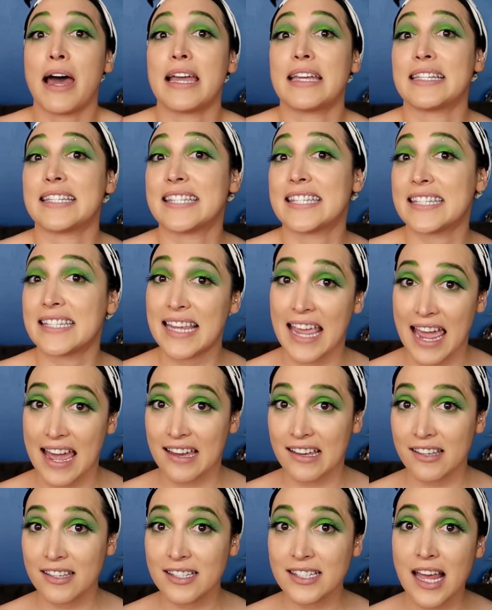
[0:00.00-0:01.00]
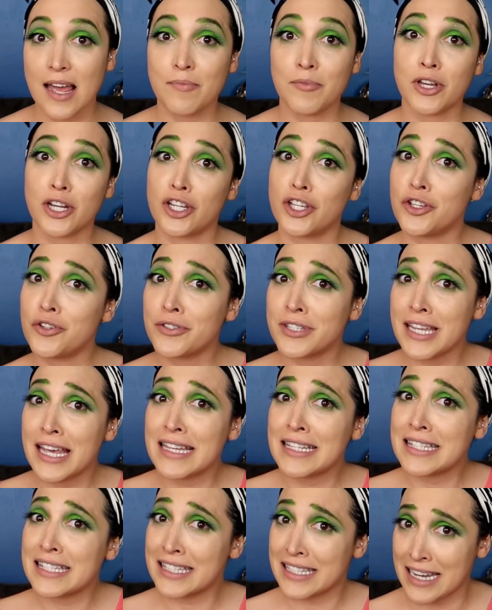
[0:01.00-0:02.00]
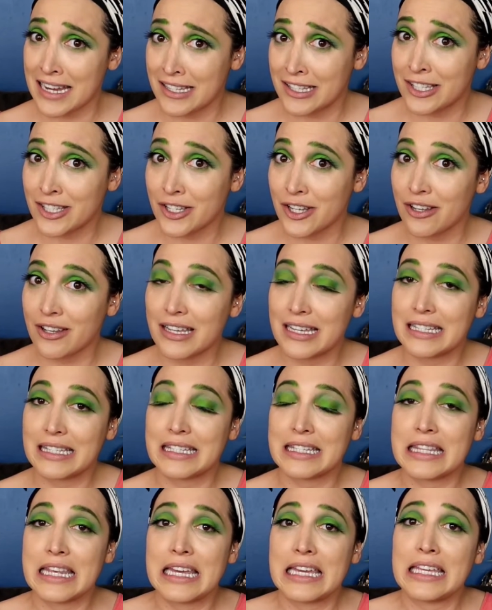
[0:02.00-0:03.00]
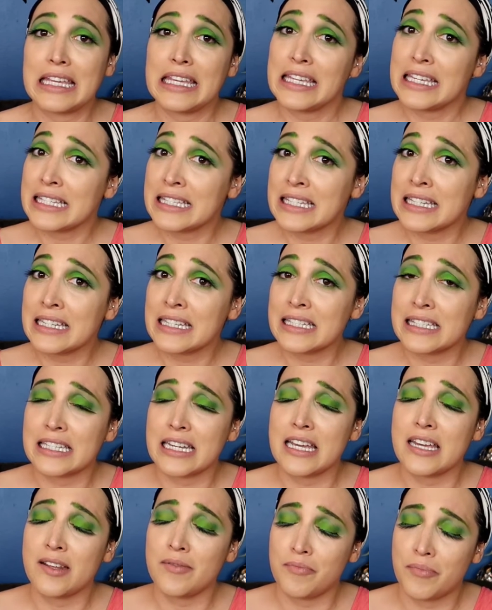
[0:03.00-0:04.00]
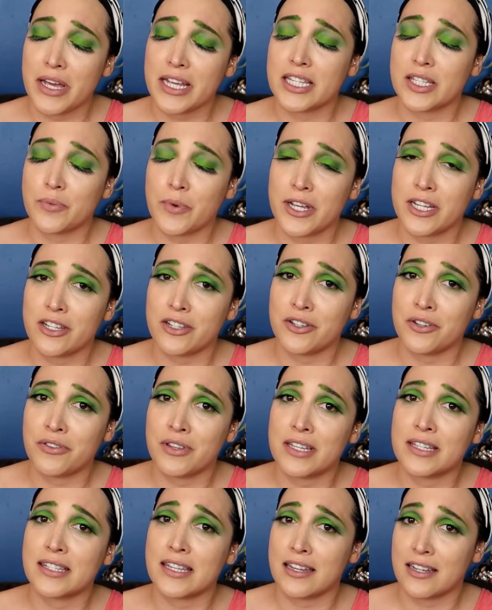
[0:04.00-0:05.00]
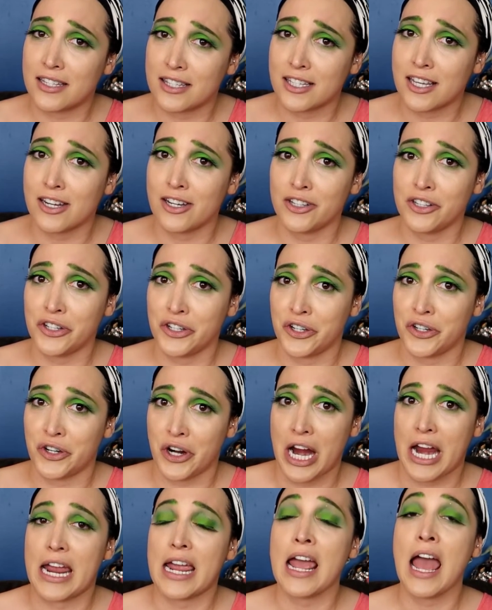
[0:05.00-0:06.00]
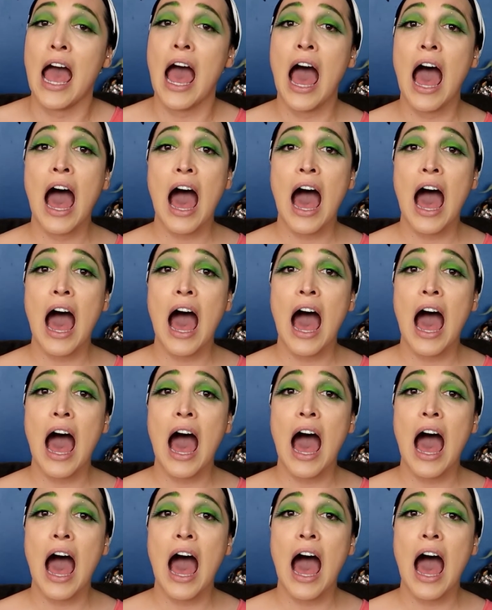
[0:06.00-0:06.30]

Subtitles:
my scales, I'm gonna use a stencil. It's the easiest and best way to do this, and it's gonna look great.